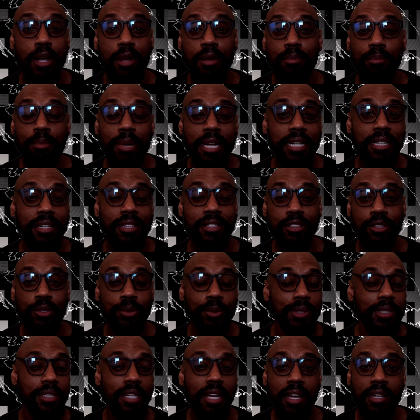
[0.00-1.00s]
making
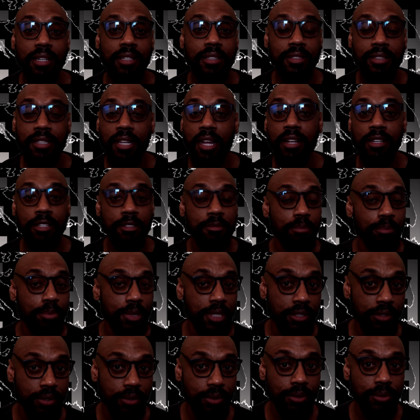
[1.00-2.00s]
those dollar
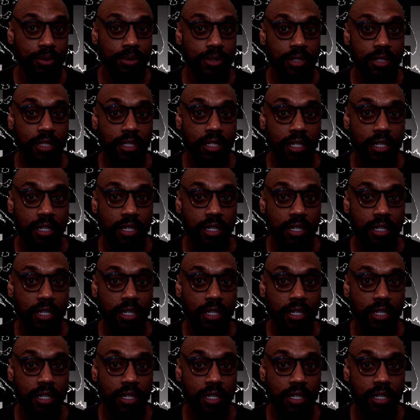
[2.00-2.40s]
bills?